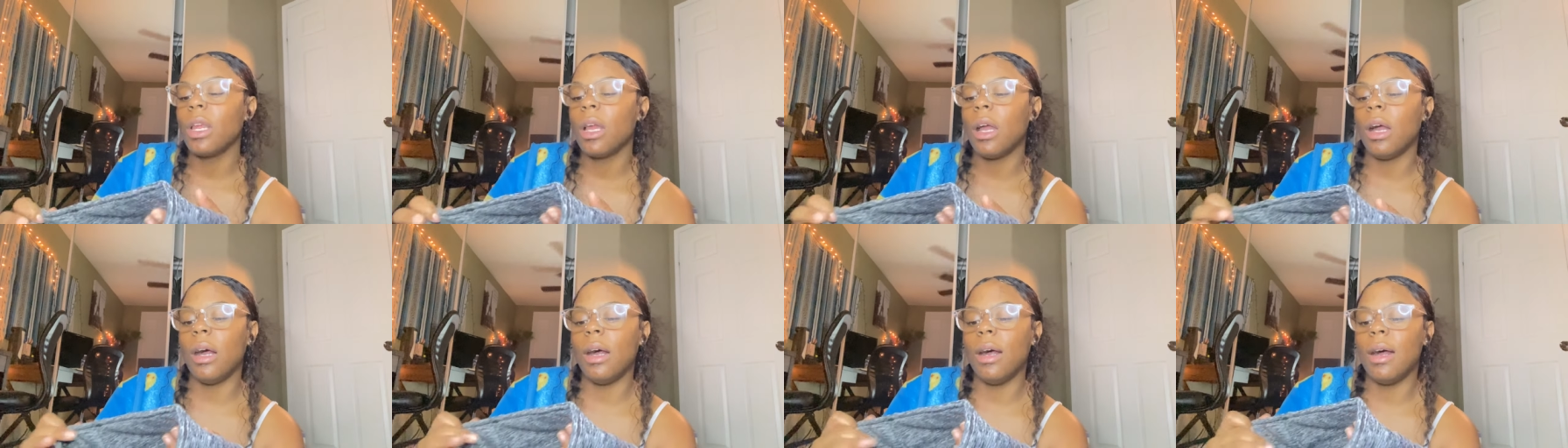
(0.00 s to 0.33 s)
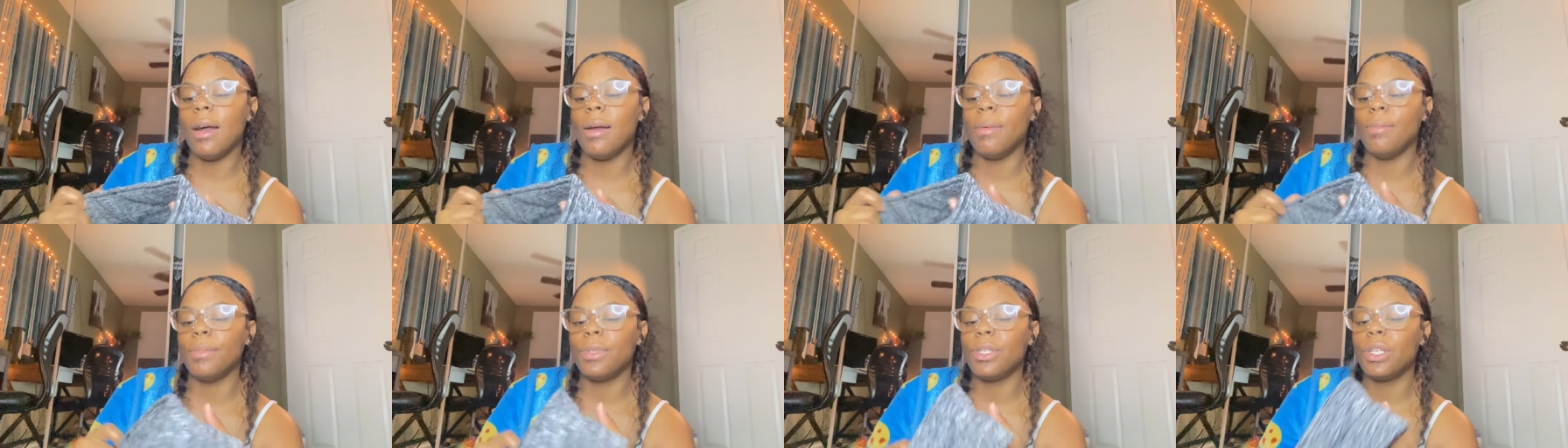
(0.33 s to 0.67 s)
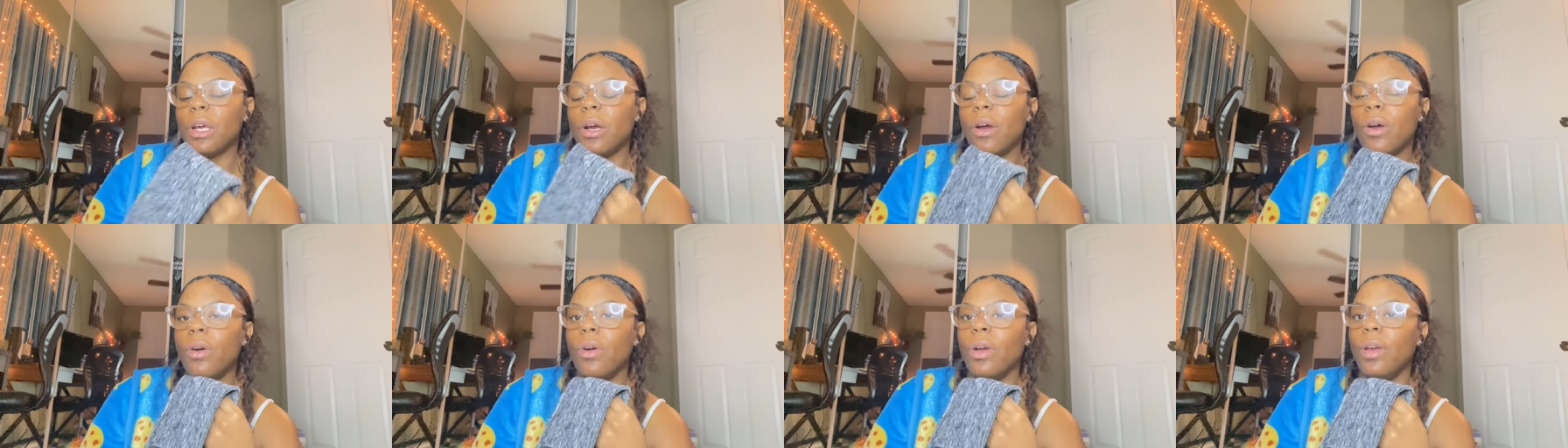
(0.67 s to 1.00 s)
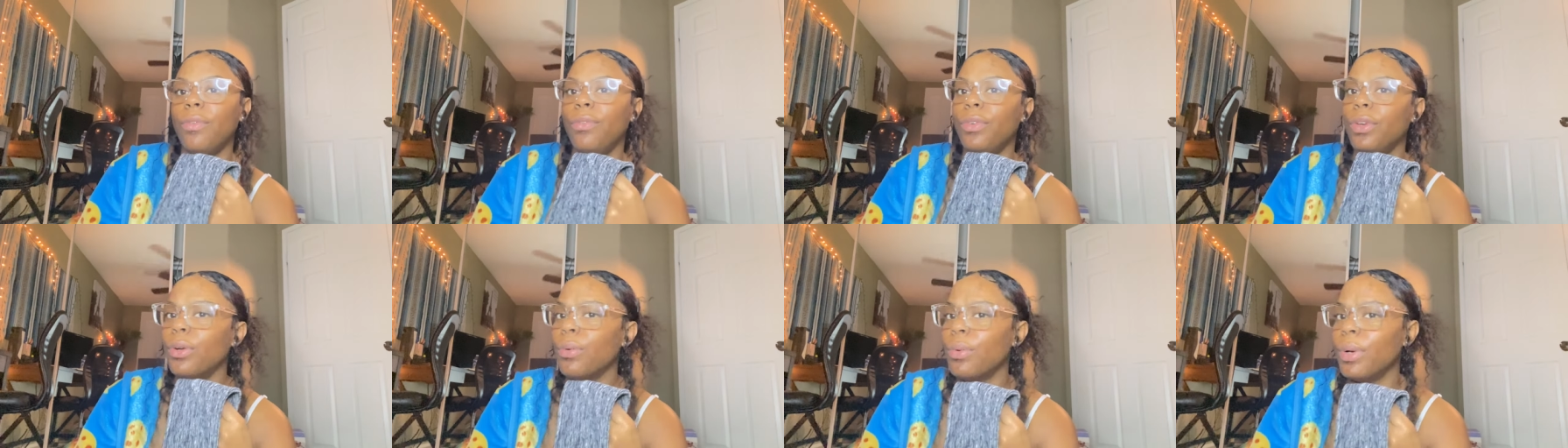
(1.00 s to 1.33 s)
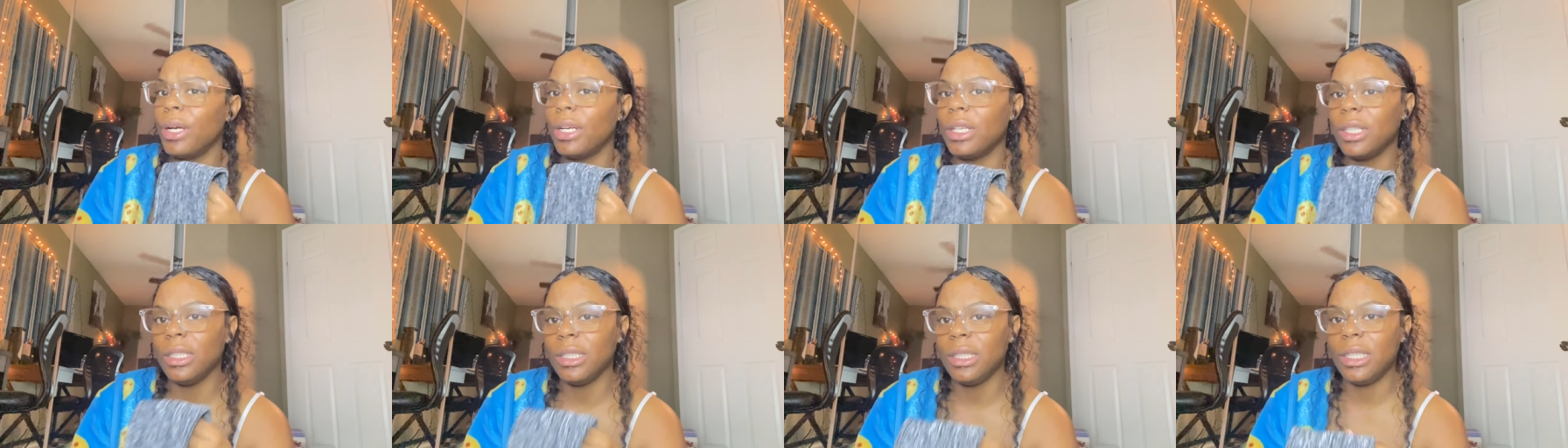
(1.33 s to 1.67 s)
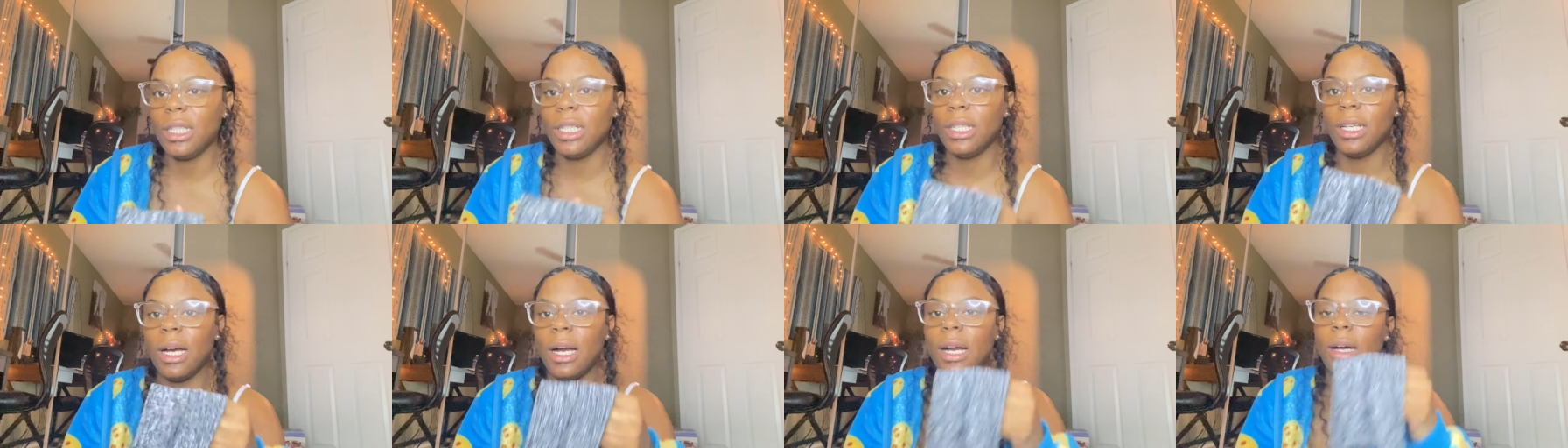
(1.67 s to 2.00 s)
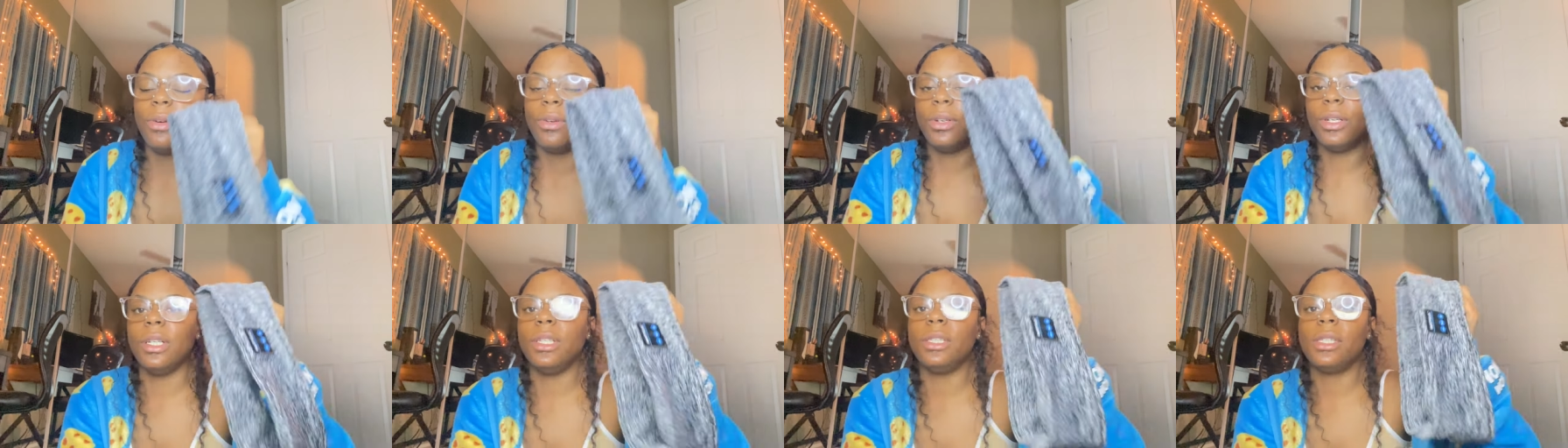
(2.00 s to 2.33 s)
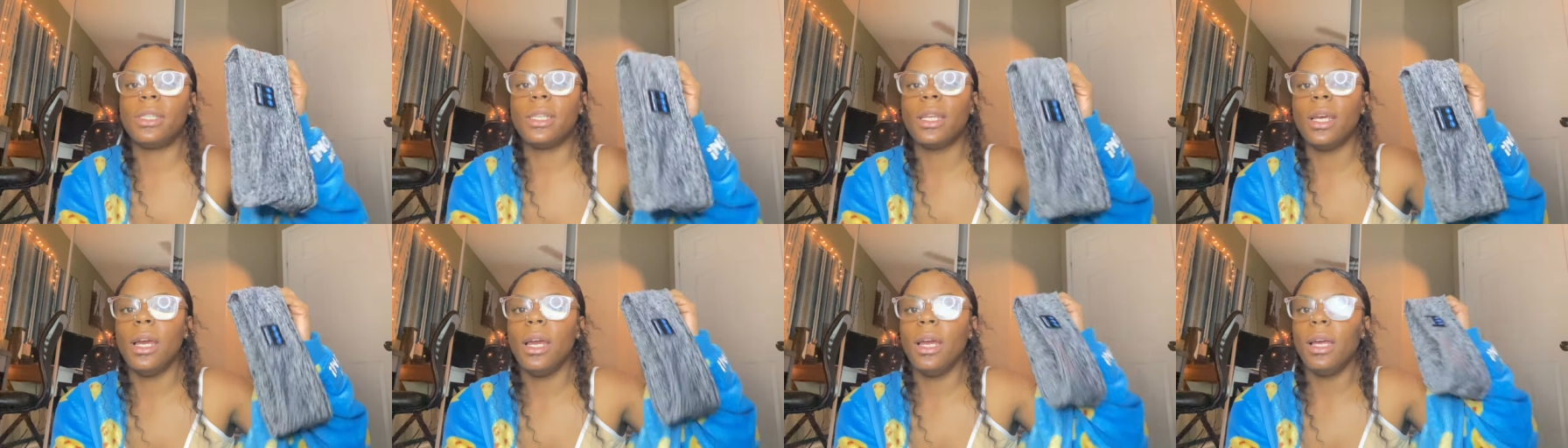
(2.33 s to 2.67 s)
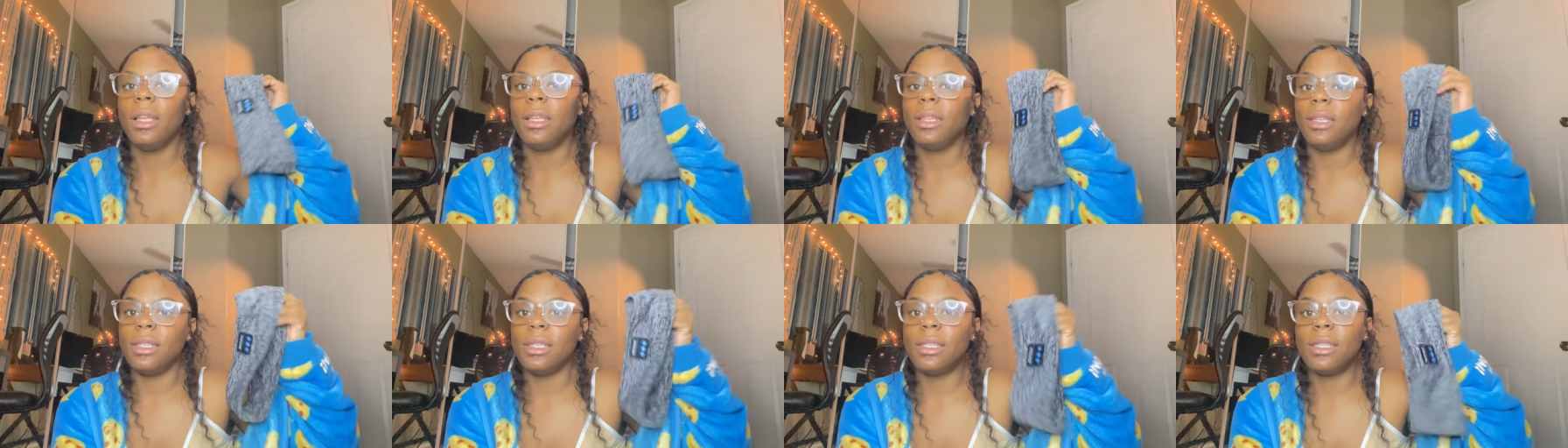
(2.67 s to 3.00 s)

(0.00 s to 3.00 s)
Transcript: So if you're working 10 hours, this